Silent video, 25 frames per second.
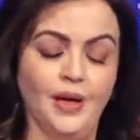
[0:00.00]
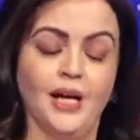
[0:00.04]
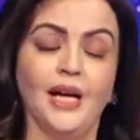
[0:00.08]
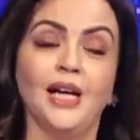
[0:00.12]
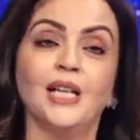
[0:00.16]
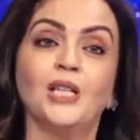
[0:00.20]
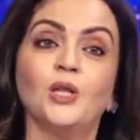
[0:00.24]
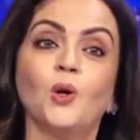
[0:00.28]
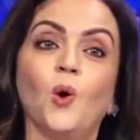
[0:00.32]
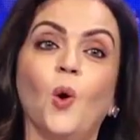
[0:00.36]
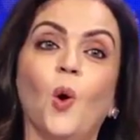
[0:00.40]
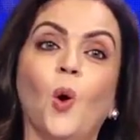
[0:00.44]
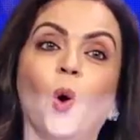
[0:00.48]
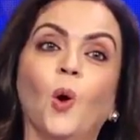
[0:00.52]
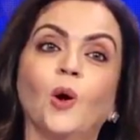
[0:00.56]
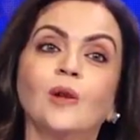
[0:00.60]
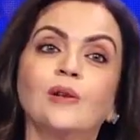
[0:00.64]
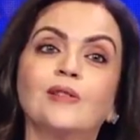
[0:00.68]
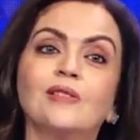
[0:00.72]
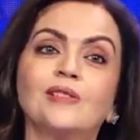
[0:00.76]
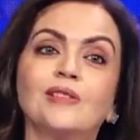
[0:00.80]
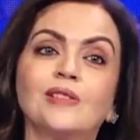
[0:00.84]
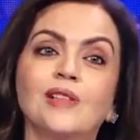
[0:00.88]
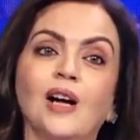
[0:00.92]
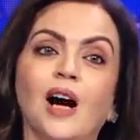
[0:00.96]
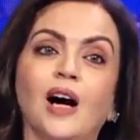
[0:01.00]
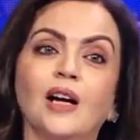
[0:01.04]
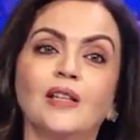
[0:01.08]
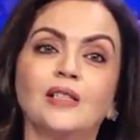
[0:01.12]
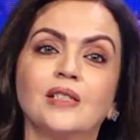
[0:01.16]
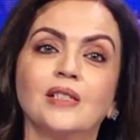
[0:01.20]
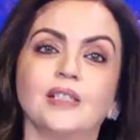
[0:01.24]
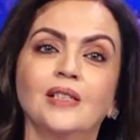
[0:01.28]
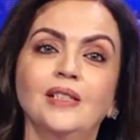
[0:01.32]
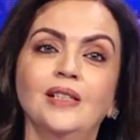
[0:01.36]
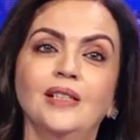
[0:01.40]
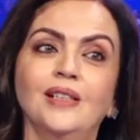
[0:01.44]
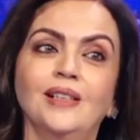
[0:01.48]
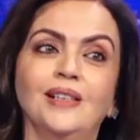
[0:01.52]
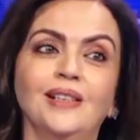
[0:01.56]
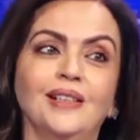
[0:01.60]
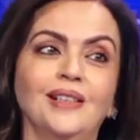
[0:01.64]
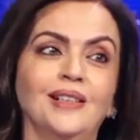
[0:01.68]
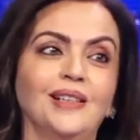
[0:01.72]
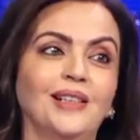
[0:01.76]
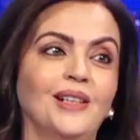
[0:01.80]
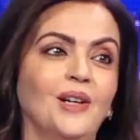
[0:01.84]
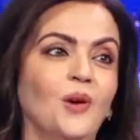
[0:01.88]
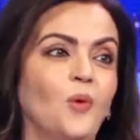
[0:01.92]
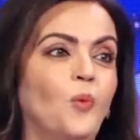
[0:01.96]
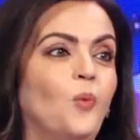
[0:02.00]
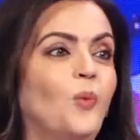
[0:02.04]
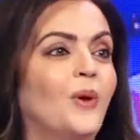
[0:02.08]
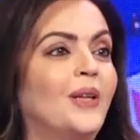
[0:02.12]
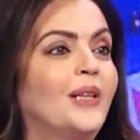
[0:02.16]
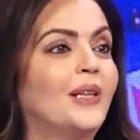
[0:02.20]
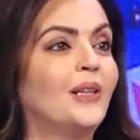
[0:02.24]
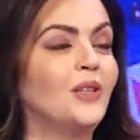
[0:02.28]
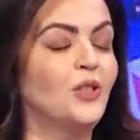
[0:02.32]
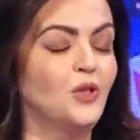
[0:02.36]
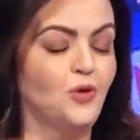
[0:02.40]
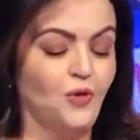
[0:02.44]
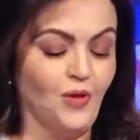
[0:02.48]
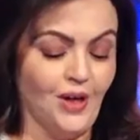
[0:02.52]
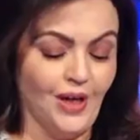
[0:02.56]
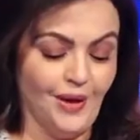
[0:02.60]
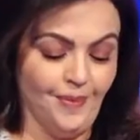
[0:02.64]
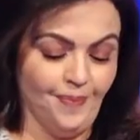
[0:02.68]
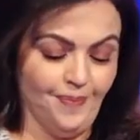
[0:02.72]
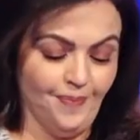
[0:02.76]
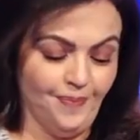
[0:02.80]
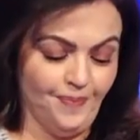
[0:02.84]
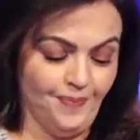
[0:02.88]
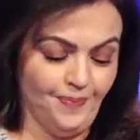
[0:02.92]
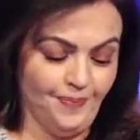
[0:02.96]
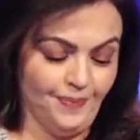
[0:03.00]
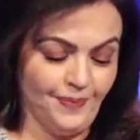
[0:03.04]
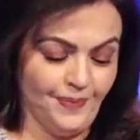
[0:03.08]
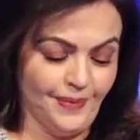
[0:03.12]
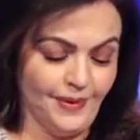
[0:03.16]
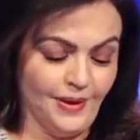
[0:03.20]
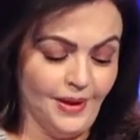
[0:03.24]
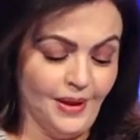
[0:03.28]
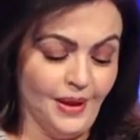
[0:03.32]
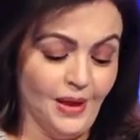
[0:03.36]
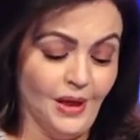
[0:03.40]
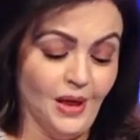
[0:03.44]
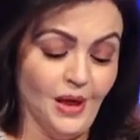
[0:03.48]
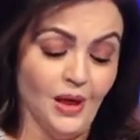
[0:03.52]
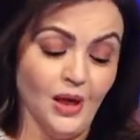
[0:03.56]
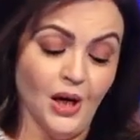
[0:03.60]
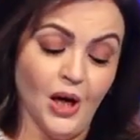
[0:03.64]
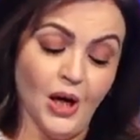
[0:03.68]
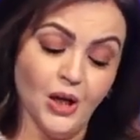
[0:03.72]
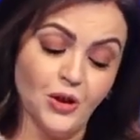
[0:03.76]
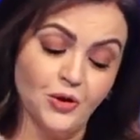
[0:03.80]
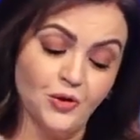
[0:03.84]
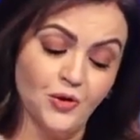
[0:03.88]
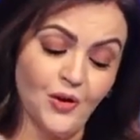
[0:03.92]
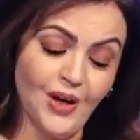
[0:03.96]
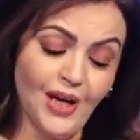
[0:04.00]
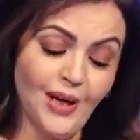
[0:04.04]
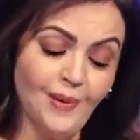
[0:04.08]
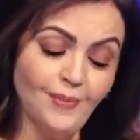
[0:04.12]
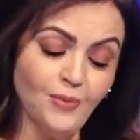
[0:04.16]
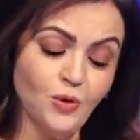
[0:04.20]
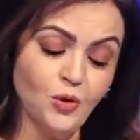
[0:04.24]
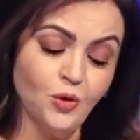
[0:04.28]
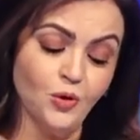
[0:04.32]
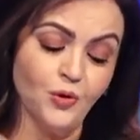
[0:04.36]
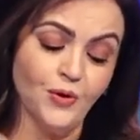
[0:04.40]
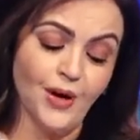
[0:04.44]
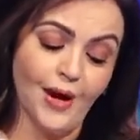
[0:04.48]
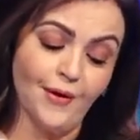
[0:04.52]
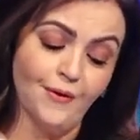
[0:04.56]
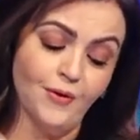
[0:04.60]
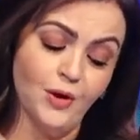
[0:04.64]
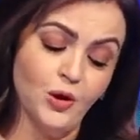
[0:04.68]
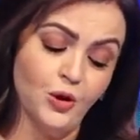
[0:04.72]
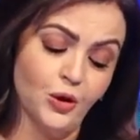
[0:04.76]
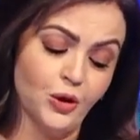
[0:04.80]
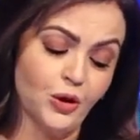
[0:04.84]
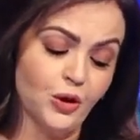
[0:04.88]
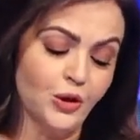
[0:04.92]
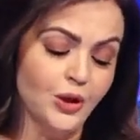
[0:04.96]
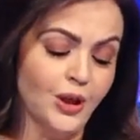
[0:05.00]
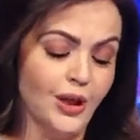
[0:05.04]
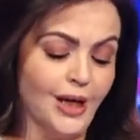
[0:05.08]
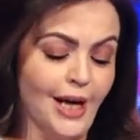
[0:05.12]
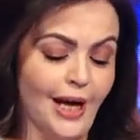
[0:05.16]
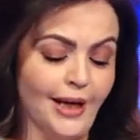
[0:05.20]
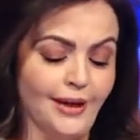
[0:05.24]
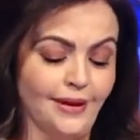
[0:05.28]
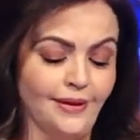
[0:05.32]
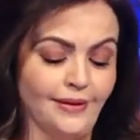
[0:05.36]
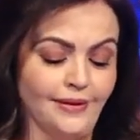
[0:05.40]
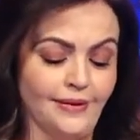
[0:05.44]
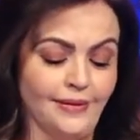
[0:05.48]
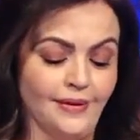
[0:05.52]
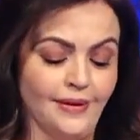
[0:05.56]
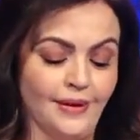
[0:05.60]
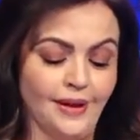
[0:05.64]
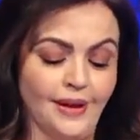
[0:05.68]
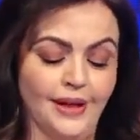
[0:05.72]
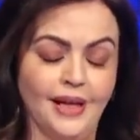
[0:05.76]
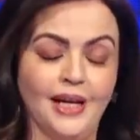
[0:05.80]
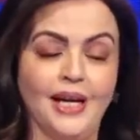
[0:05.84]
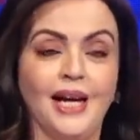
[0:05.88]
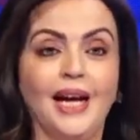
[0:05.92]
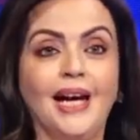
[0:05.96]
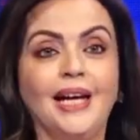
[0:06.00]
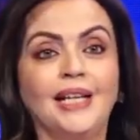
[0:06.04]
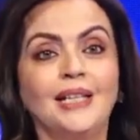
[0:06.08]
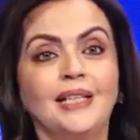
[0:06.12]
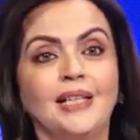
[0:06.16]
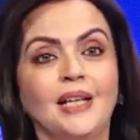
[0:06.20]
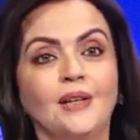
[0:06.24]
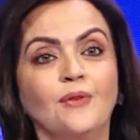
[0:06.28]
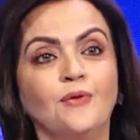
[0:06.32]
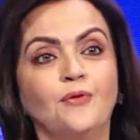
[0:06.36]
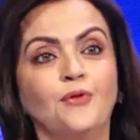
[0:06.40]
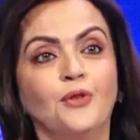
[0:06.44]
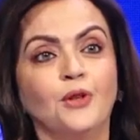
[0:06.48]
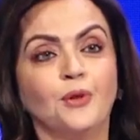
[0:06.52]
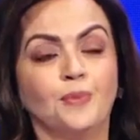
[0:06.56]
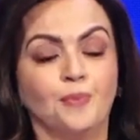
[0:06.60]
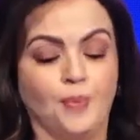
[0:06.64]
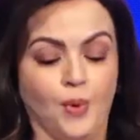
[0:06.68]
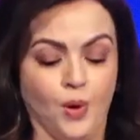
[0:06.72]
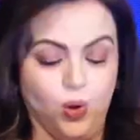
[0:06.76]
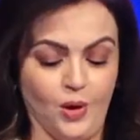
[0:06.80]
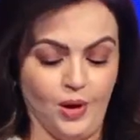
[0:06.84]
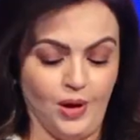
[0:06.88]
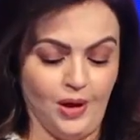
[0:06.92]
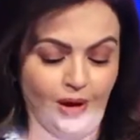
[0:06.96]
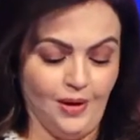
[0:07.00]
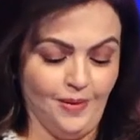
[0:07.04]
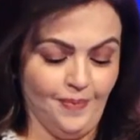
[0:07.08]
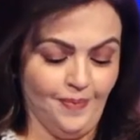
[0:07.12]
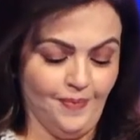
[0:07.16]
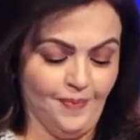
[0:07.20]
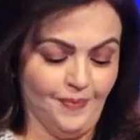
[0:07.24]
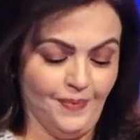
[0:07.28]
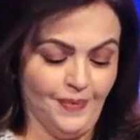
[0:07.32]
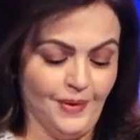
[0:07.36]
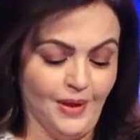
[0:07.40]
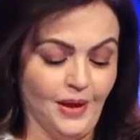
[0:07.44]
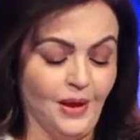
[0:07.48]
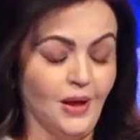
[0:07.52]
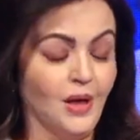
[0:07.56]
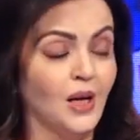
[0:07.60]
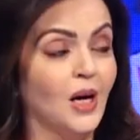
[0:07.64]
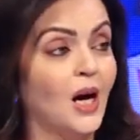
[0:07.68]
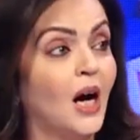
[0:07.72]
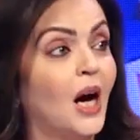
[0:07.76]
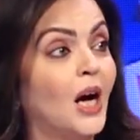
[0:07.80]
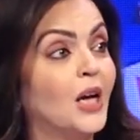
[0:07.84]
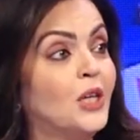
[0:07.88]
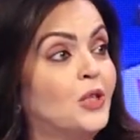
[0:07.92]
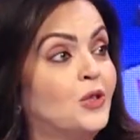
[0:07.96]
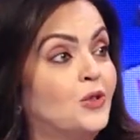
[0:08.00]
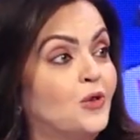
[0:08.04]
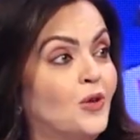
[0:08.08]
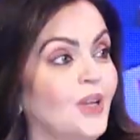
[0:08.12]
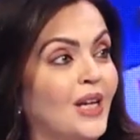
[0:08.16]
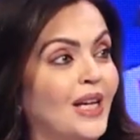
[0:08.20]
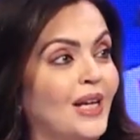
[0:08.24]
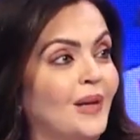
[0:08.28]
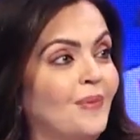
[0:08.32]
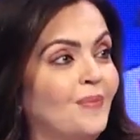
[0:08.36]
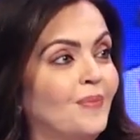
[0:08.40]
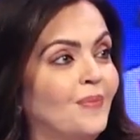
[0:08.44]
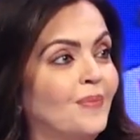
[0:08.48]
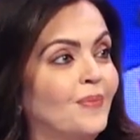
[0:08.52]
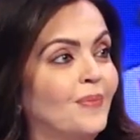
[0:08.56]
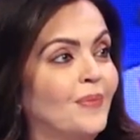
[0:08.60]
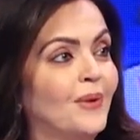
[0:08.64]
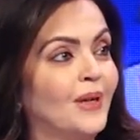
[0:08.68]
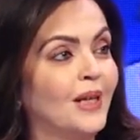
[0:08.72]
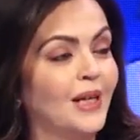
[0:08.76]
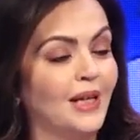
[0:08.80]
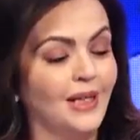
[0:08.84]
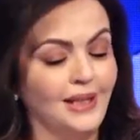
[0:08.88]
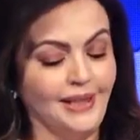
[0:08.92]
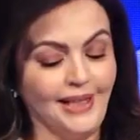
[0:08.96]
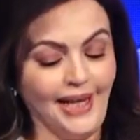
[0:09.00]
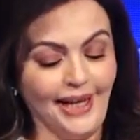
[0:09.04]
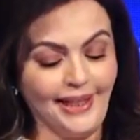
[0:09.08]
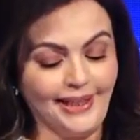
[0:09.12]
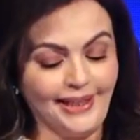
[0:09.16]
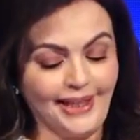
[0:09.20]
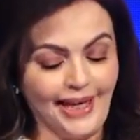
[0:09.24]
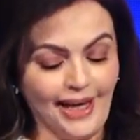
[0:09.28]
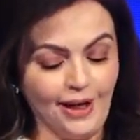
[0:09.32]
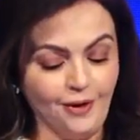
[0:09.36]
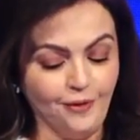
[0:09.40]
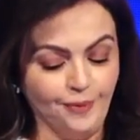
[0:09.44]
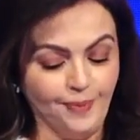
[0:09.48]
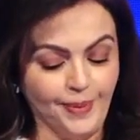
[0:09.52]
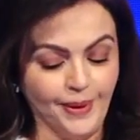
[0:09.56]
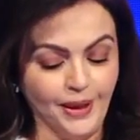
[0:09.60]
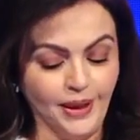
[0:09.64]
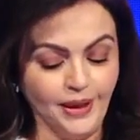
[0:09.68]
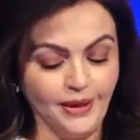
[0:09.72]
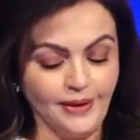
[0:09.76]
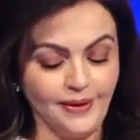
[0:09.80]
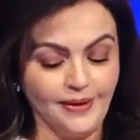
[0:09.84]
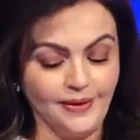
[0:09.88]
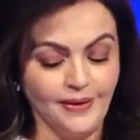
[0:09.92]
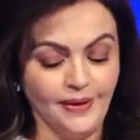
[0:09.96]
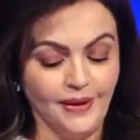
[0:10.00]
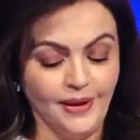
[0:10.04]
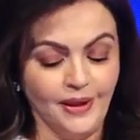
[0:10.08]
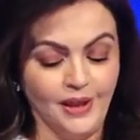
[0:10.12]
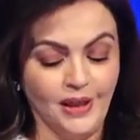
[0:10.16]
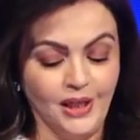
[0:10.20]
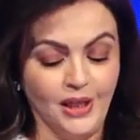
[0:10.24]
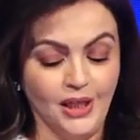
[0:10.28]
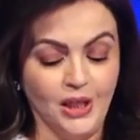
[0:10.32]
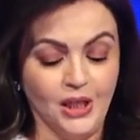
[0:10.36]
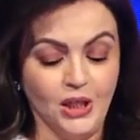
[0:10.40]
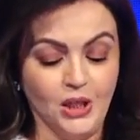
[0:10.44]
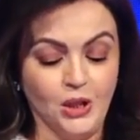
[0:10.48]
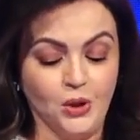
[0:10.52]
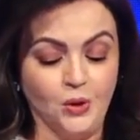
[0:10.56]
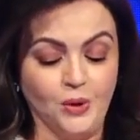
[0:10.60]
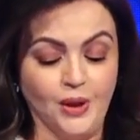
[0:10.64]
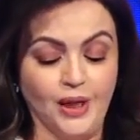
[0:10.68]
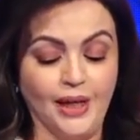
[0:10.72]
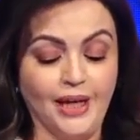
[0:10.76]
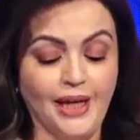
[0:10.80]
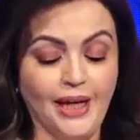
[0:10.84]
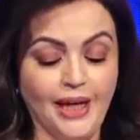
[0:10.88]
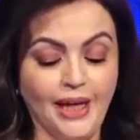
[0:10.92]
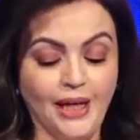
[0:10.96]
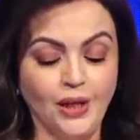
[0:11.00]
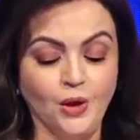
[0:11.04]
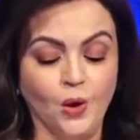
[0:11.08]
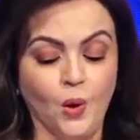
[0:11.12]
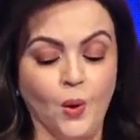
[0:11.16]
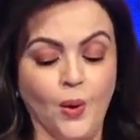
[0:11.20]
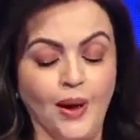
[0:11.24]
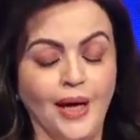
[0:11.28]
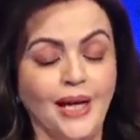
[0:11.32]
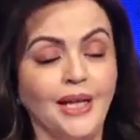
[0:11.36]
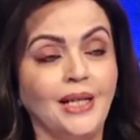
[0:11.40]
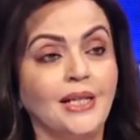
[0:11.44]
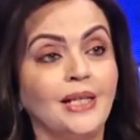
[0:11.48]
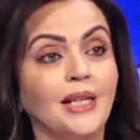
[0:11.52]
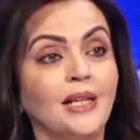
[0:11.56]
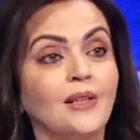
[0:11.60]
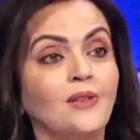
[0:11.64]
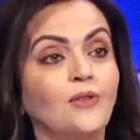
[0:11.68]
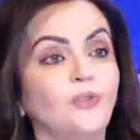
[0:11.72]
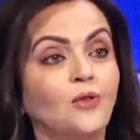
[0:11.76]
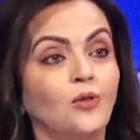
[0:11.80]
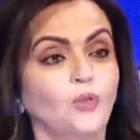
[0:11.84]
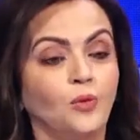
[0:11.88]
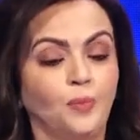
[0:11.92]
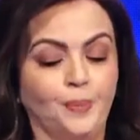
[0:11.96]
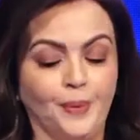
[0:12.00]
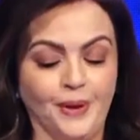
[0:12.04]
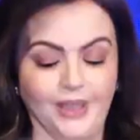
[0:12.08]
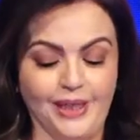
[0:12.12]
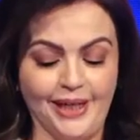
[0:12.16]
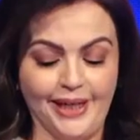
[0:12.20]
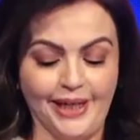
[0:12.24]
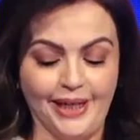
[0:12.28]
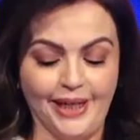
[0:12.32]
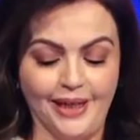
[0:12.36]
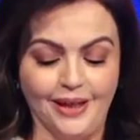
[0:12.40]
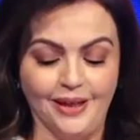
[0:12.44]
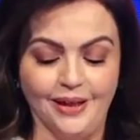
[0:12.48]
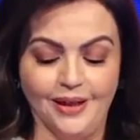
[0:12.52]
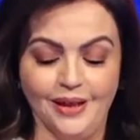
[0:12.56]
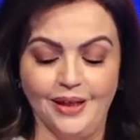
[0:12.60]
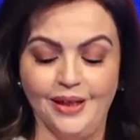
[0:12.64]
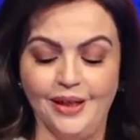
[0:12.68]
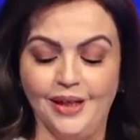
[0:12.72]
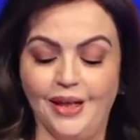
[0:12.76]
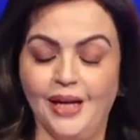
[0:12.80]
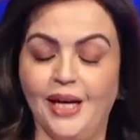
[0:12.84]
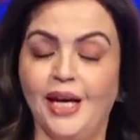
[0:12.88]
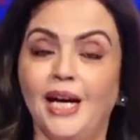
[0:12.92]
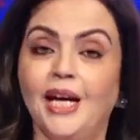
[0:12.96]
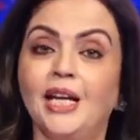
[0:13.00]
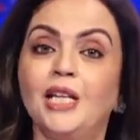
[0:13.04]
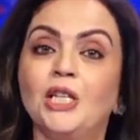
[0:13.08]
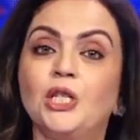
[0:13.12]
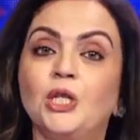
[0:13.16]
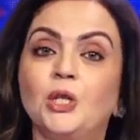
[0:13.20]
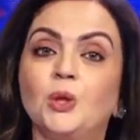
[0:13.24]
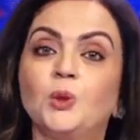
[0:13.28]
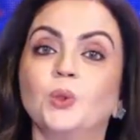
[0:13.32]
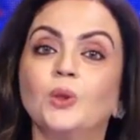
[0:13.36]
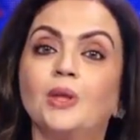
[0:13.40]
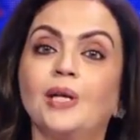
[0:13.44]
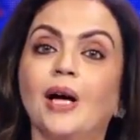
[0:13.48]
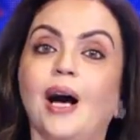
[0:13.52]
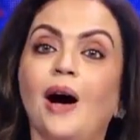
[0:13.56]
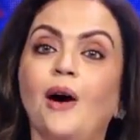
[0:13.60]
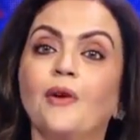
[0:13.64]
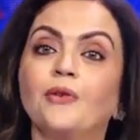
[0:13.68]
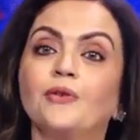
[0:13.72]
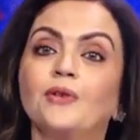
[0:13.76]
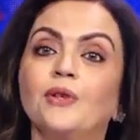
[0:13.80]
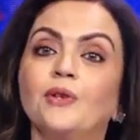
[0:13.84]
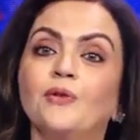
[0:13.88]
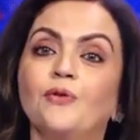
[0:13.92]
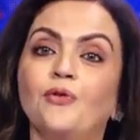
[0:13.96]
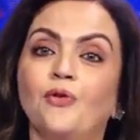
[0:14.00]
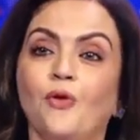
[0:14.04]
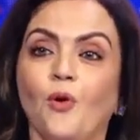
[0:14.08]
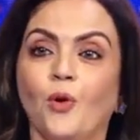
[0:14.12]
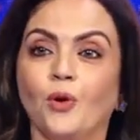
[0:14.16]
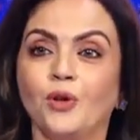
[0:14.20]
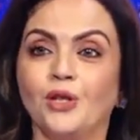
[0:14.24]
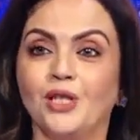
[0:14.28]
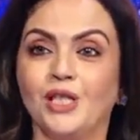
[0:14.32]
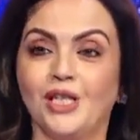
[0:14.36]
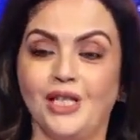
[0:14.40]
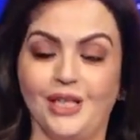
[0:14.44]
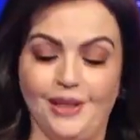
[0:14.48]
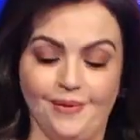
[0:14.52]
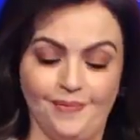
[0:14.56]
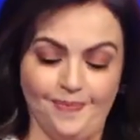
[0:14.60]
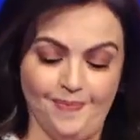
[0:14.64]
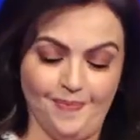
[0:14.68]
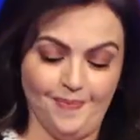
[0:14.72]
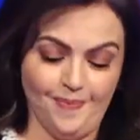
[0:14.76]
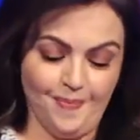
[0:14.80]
it all started with a dream to revolutionize Indian football, a dream that gave birth to the Hero Indian Super League in 2014.